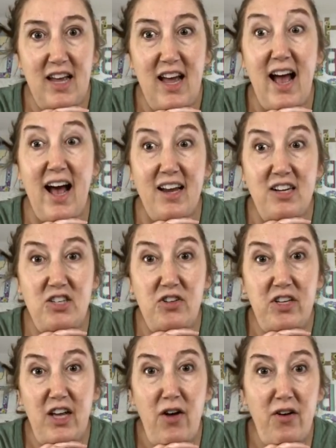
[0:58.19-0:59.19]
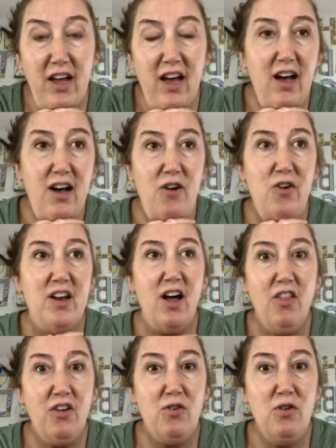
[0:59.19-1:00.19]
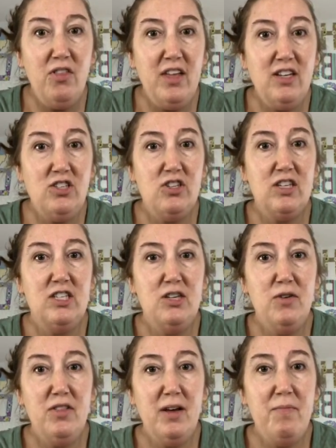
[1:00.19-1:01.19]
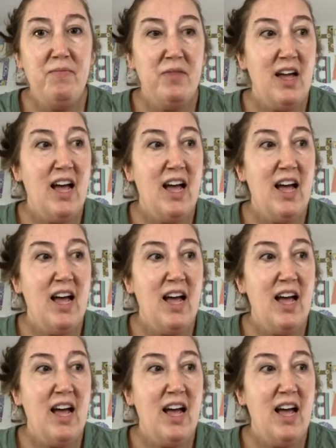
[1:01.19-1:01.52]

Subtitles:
how to do a yo-yo and all the cool things you can do with them.